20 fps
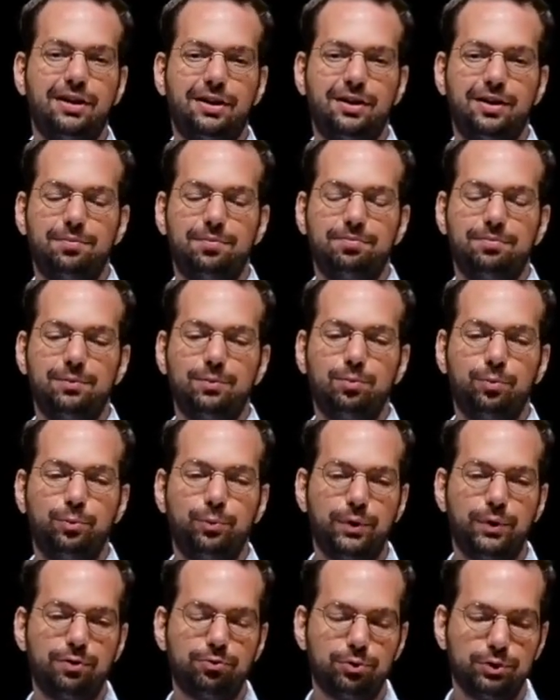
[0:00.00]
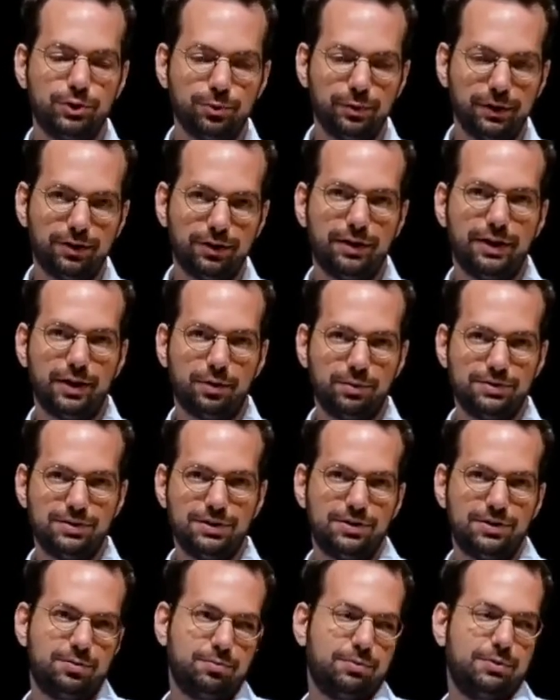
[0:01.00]
um, whenever we're doing our
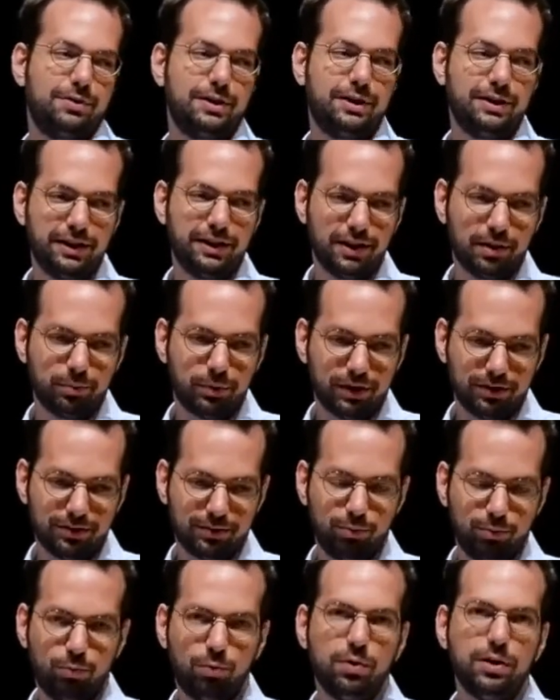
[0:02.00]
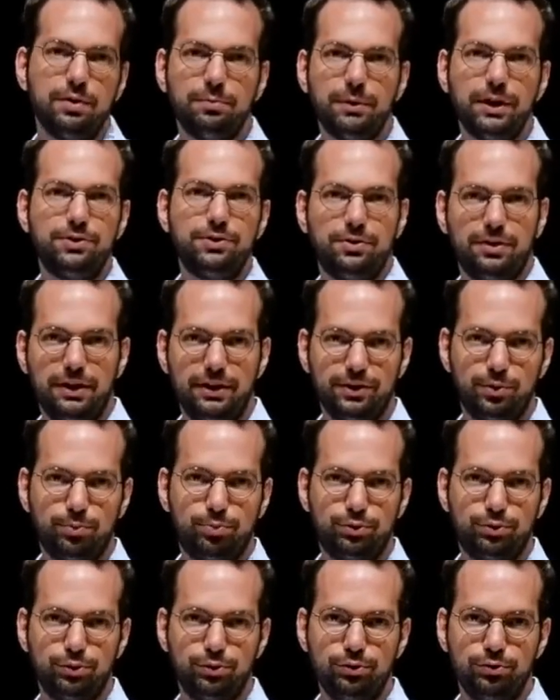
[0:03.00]
acquisition, we're thinking about what am I trying
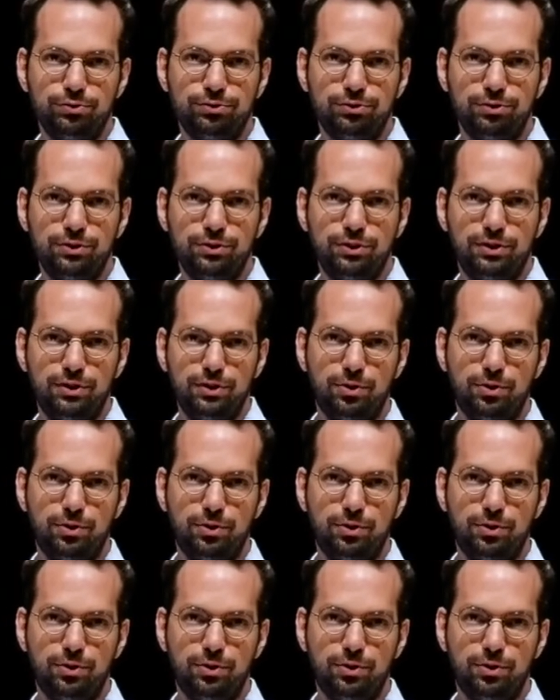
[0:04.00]
to prove?